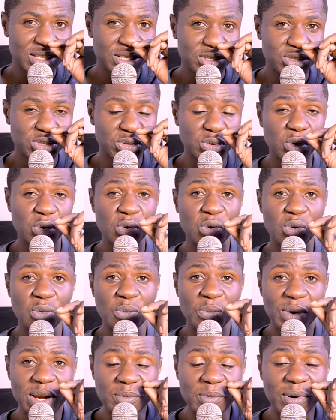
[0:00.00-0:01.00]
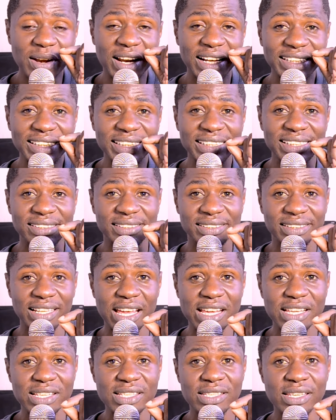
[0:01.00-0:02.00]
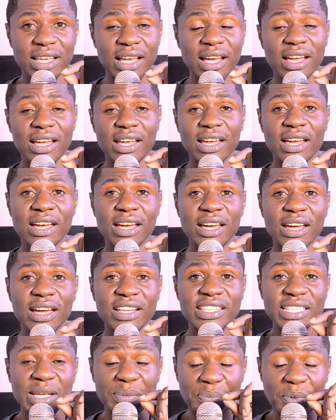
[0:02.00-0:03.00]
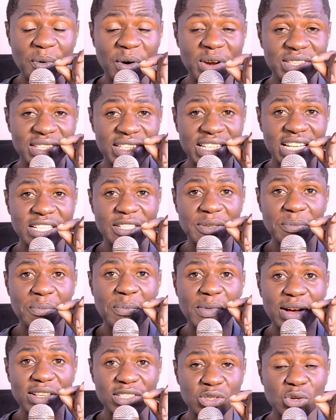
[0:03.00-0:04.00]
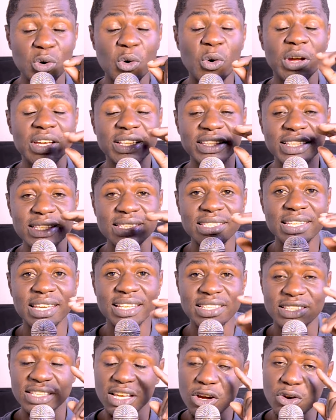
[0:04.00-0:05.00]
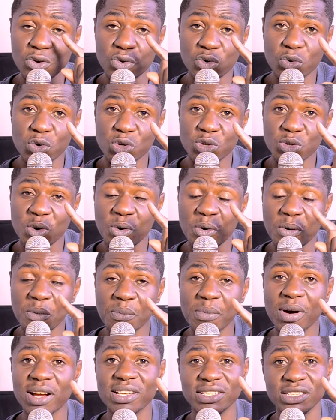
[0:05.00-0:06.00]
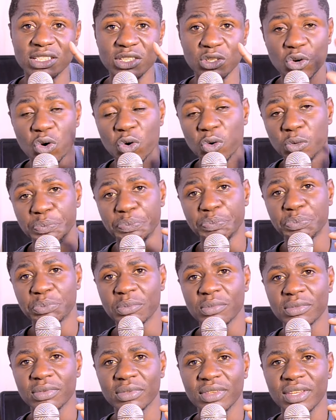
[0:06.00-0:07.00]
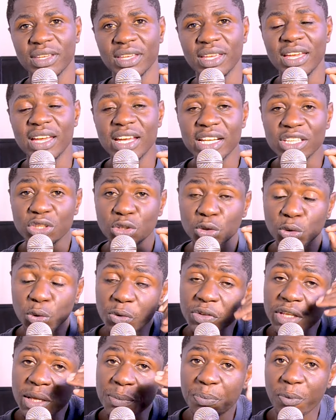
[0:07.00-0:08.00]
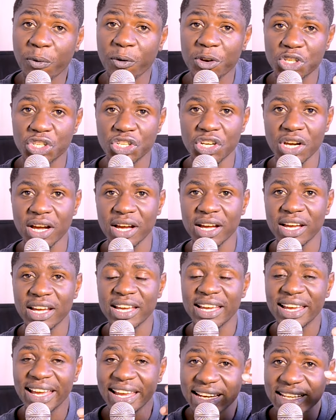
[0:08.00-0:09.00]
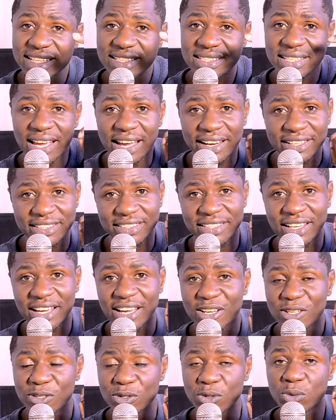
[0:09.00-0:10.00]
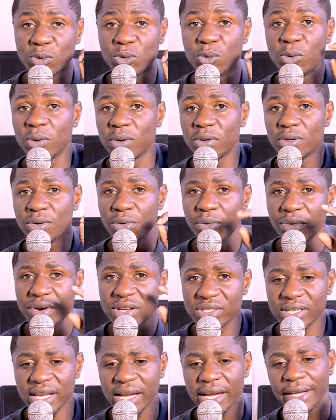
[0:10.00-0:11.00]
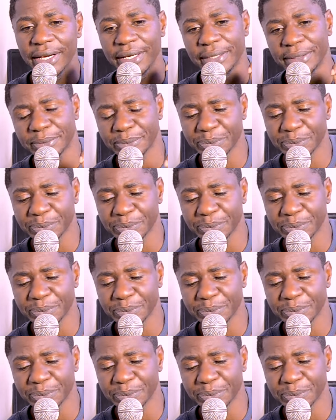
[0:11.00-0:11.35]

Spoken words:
So when Mwananchi says the President must go, in this case, Ruto must go, through the pressure, he decides to resign.